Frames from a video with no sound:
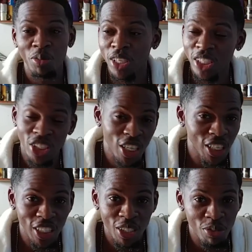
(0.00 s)
I
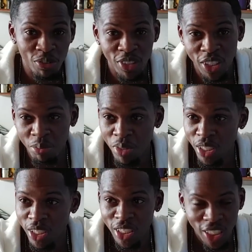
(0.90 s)
enjoyed the D15B,
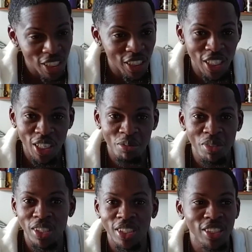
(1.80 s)
you know what I
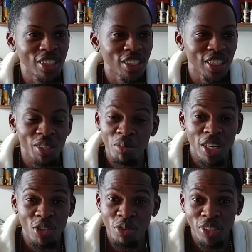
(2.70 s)
mean? I
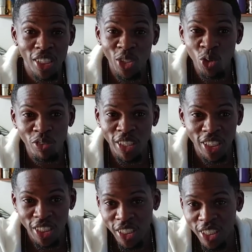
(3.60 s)
don't rev it till it
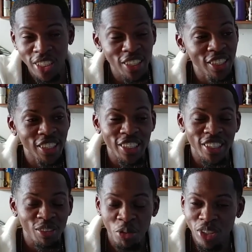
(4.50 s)
overheat,
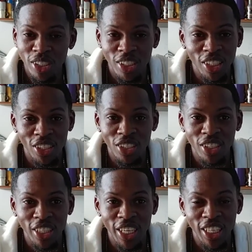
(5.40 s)
but you know,
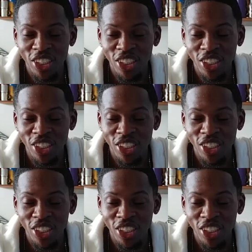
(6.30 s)
I